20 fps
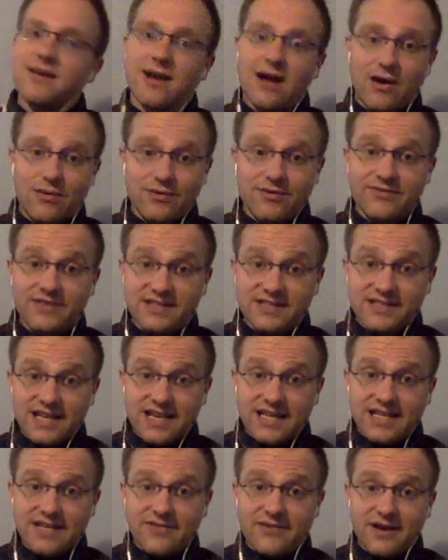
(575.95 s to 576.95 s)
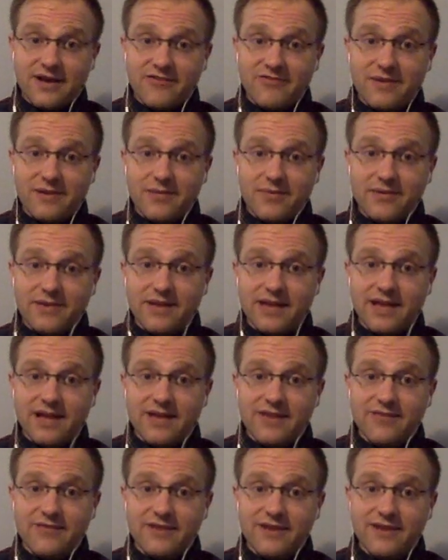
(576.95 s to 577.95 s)
out of these 95 people that got
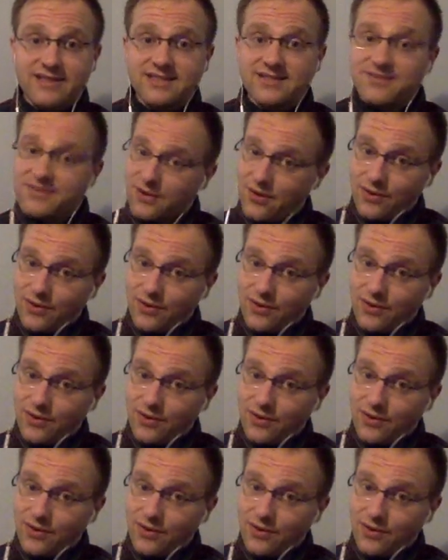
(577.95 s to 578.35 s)
infected,